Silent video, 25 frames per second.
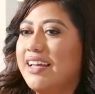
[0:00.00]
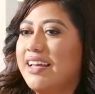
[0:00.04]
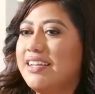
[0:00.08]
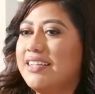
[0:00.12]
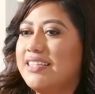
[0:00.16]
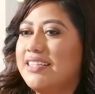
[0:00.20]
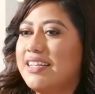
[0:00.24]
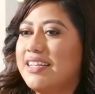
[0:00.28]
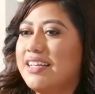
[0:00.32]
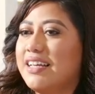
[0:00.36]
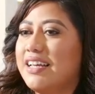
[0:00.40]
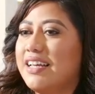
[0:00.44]

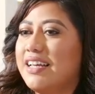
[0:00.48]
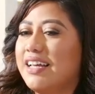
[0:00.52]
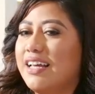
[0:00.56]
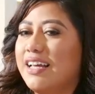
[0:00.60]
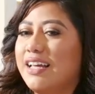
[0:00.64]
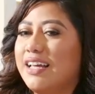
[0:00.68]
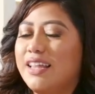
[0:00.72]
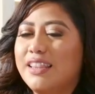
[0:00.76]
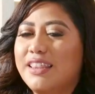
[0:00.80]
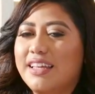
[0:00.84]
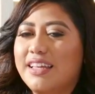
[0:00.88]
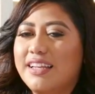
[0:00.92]
And
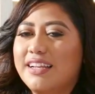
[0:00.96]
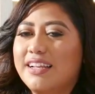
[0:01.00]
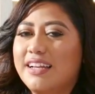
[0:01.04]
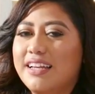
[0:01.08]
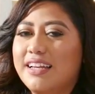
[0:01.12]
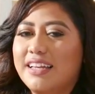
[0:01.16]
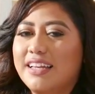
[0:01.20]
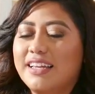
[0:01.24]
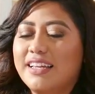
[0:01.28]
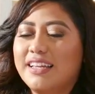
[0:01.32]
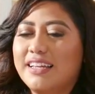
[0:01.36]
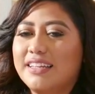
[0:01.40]

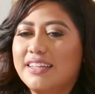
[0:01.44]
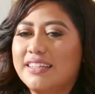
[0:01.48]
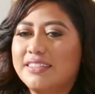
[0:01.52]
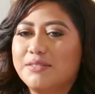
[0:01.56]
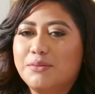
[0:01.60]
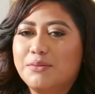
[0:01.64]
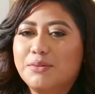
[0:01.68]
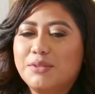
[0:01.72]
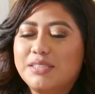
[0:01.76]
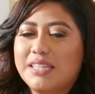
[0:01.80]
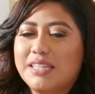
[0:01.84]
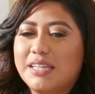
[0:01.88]
then
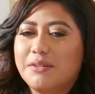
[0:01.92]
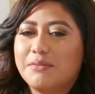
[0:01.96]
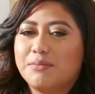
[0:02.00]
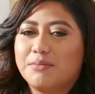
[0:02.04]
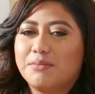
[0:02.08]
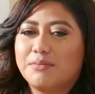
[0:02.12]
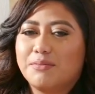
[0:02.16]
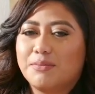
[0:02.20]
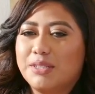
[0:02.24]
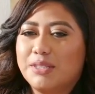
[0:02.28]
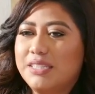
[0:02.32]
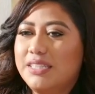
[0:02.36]
I
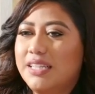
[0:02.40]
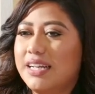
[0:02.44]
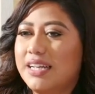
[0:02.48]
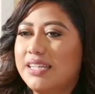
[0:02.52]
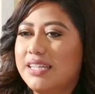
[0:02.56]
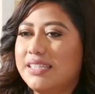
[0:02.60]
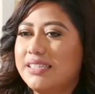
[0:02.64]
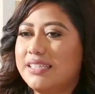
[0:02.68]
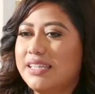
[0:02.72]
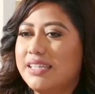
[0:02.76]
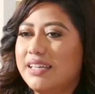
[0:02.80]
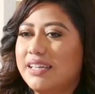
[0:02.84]
was like
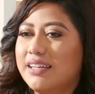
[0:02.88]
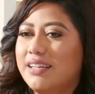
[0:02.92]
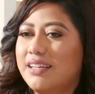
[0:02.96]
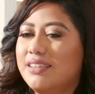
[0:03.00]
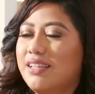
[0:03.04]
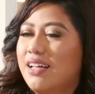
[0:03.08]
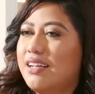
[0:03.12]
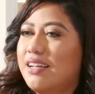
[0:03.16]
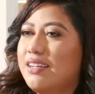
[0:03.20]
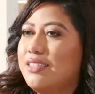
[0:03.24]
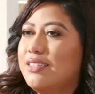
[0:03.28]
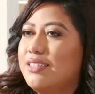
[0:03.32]

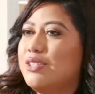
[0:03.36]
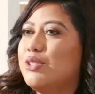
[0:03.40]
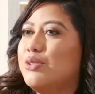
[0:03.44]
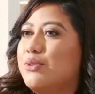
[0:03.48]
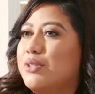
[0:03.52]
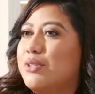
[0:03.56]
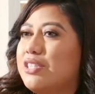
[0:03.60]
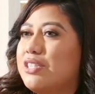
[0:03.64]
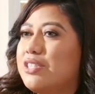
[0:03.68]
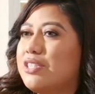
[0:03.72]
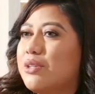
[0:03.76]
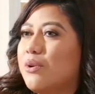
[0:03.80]
realizing a
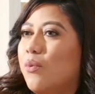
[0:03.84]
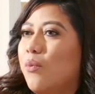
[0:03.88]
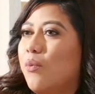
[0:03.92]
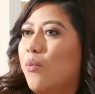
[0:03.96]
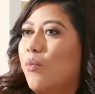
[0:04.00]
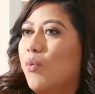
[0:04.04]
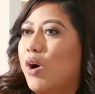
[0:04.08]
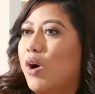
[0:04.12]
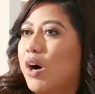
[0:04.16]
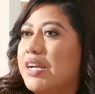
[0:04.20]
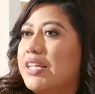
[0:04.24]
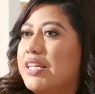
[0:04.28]
lot of the
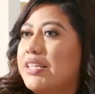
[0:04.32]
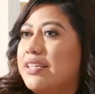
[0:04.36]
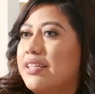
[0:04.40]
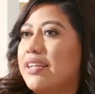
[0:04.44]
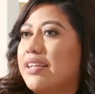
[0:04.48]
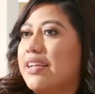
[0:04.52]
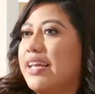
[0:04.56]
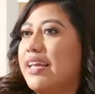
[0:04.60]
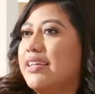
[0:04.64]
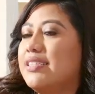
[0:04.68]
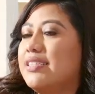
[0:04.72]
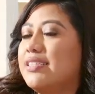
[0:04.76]
students
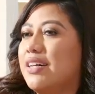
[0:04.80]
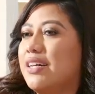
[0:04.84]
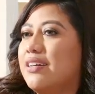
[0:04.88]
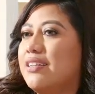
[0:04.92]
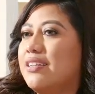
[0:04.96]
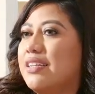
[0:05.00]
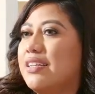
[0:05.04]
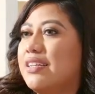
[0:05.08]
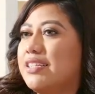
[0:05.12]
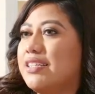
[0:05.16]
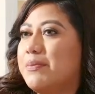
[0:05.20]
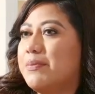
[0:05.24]
wanted that
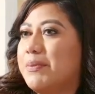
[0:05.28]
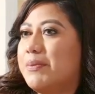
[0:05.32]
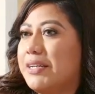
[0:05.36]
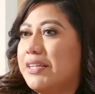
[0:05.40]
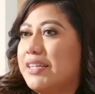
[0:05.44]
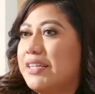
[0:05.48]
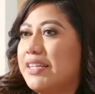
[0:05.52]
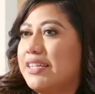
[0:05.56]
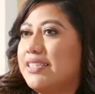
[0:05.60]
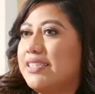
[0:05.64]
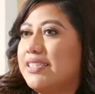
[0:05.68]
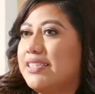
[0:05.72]

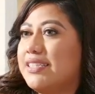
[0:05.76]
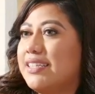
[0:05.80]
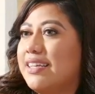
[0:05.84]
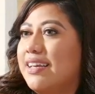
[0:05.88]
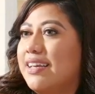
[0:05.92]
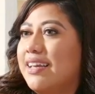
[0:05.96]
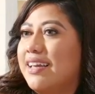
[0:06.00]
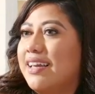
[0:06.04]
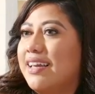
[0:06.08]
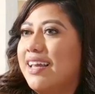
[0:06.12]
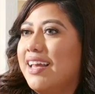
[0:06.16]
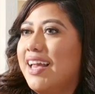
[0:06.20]
hands-on
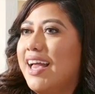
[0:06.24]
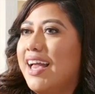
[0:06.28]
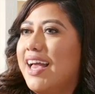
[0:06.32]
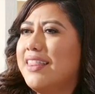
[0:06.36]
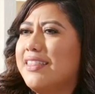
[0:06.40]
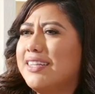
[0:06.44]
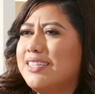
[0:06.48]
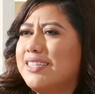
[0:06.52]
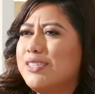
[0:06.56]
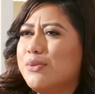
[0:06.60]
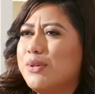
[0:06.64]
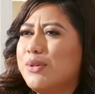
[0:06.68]
experience.
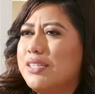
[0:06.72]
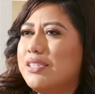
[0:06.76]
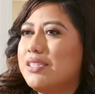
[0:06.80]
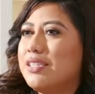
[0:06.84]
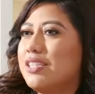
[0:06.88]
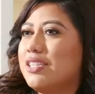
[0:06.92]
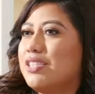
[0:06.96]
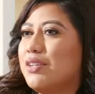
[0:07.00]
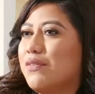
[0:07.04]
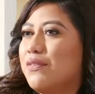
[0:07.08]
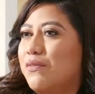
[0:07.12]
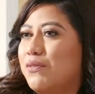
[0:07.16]
And that's why it's
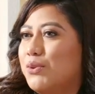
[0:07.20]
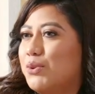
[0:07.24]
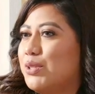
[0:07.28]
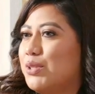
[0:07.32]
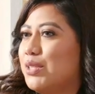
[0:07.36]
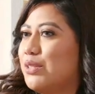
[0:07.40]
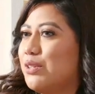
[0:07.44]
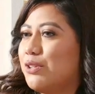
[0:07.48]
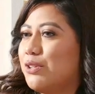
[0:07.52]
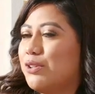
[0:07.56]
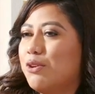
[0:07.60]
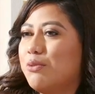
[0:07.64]
such a full
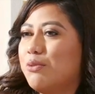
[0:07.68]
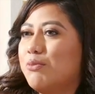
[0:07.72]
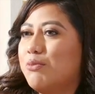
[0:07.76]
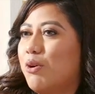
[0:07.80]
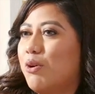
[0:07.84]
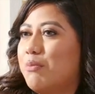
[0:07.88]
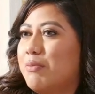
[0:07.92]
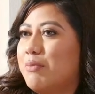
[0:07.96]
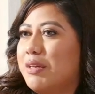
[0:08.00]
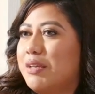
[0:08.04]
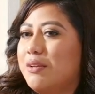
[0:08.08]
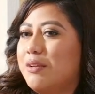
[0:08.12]
circle
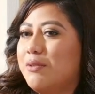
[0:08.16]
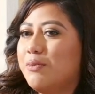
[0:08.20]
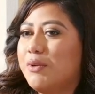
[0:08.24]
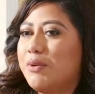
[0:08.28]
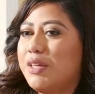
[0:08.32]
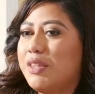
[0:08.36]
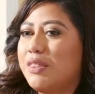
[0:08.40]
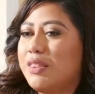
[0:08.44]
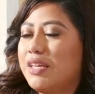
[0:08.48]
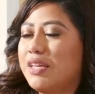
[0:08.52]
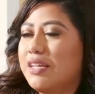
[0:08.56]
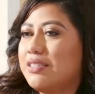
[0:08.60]
moment
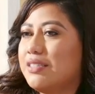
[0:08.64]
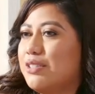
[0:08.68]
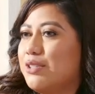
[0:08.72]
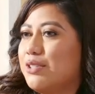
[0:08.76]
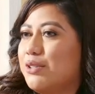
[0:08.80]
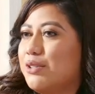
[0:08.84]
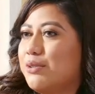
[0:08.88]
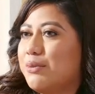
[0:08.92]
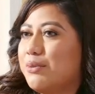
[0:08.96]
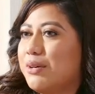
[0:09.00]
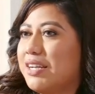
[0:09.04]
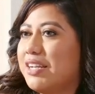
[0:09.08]
with the
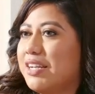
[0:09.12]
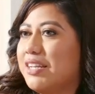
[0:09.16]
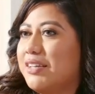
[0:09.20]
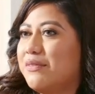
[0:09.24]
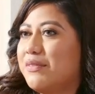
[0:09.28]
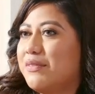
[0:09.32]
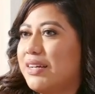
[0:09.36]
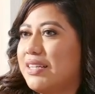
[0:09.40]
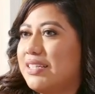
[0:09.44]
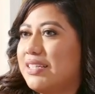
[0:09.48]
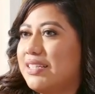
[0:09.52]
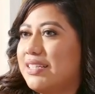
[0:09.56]
Institute of Wedding
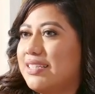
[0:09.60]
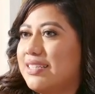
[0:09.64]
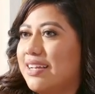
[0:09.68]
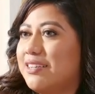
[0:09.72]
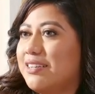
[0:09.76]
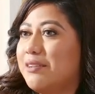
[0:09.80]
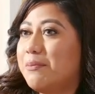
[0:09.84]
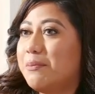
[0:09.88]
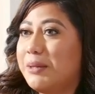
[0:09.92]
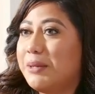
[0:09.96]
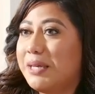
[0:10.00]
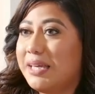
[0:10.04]
and Event
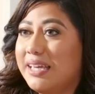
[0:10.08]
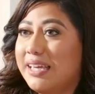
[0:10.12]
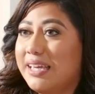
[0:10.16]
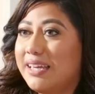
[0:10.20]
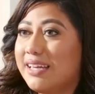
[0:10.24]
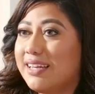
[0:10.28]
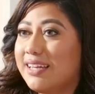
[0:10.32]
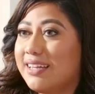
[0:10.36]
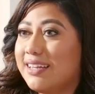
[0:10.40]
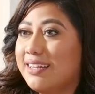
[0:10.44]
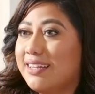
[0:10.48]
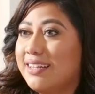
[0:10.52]
Design to be
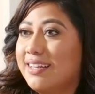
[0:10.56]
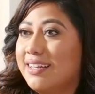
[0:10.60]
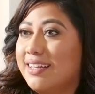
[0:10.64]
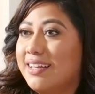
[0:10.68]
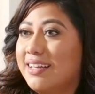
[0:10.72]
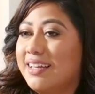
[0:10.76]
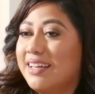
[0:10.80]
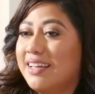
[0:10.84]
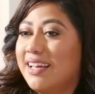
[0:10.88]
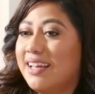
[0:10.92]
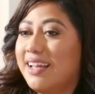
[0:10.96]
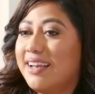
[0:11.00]
here
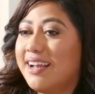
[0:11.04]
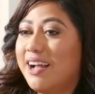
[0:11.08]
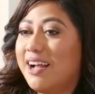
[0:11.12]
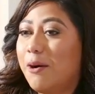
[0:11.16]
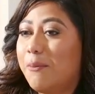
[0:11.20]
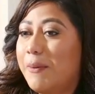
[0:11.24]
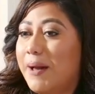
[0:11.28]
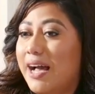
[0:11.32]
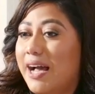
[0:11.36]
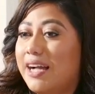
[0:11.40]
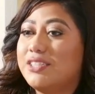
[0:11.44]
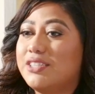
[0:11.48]
and
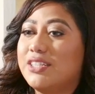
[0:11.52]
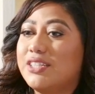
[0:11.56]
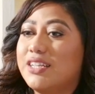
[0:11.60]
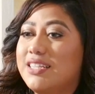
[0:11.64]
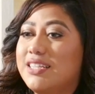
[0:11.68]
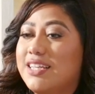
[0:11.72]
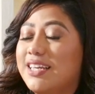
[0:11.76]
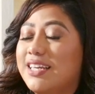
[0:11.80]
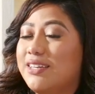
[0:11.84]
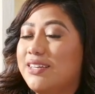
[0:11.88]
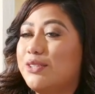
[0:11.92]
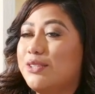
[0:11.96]
how passion
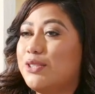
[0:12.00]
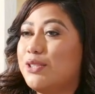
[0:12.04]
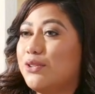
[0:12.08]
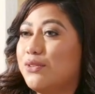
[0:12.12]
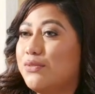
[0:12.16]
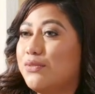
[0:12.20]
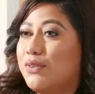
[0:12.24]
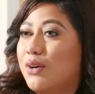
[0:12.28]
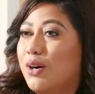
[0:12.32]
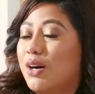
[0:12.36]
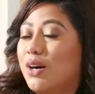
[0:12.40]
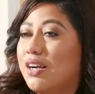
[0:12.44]
can take you
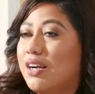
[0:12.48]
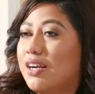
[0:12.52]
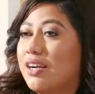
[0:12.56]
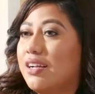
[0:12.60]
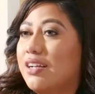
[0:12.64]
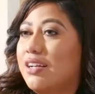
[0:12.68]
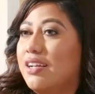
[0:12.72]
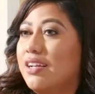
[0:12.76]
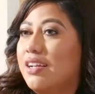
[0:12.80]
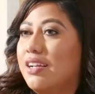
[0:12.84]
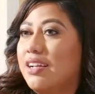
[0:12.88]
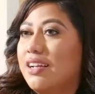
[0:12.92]
so
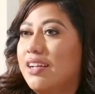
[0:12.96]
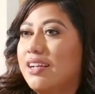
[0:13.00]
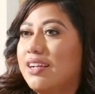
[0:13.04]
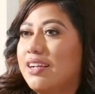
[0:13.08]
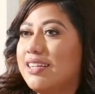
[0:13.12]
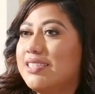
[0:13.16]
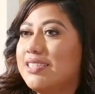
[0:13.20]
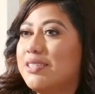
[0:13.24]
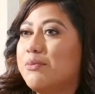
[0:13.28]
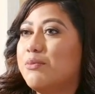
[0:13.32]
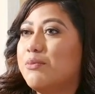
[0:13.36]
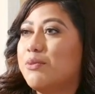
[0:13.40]
far.
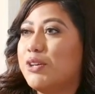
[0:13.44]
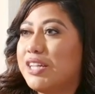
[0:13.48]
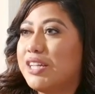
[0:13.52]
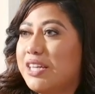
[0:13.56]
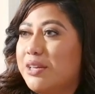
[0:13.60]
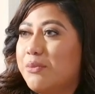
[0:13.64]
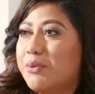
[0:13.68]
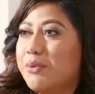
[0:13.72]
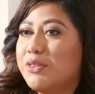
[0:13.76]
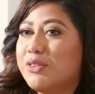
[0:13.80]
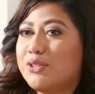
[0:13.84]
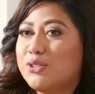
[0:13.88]
Because I'm
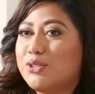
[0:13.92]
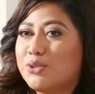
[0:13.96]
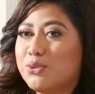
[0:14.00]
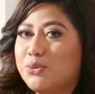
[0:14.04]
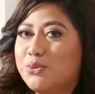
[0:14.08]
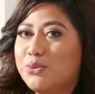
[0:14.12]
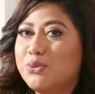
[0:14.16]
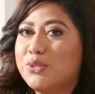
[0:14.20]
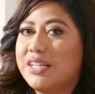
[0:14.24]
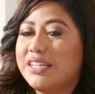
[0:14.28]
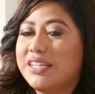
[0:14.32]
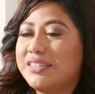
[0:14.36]
working with a
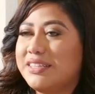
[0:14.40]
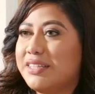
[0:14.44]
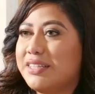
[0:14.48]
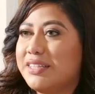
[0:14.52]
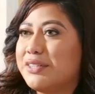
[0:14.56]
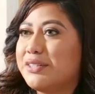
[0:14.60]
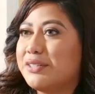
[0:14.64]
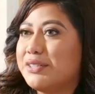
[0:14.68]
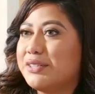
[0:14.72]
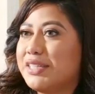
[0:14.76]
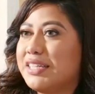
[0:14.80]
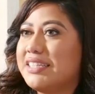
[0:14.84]
school that
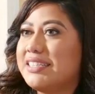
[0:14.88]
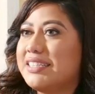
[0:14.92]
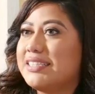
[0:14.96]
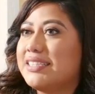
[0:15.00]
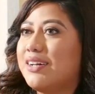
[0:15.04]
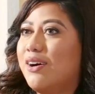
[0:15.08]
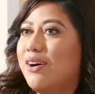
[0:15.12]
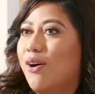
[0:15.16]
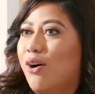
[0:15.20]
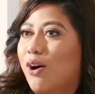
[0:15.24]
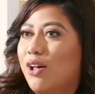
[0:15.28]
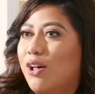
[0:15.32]
literally
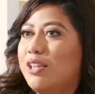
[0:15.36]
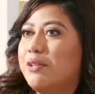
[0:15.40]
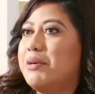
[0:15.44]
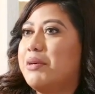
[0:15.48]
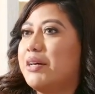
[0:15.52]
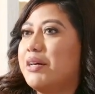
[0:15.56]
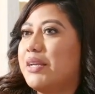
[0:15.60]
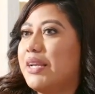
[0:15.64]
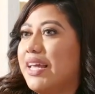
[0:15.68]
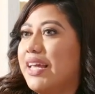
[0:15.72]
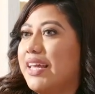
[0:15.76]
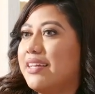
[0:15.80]
is all
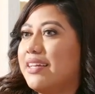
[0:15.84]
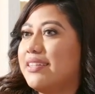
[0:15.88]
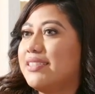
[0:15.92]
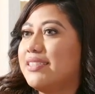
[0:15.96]
about